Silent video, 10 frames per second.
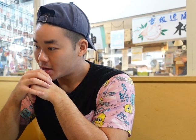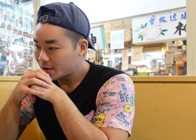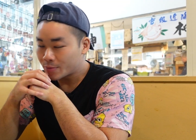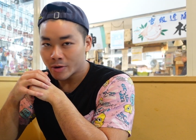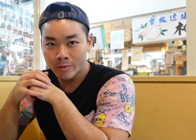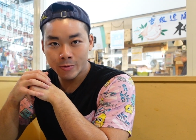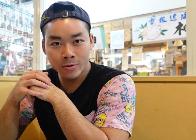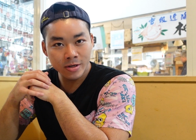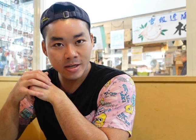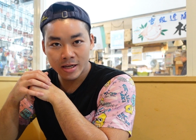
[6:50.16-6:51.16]
And I probably
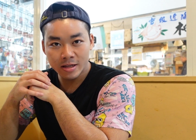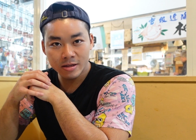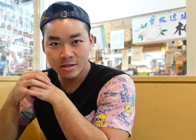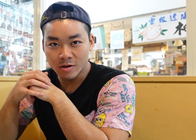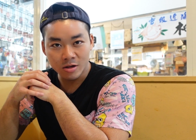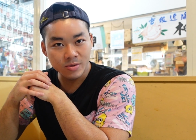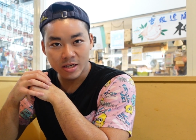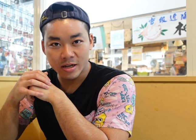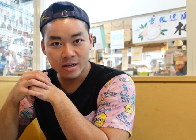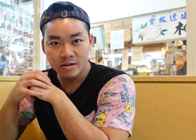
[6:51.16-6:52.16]
wouldn't get the scallops
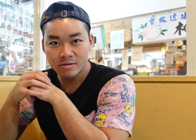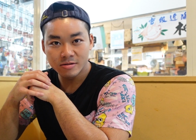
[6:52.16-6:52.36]
again here.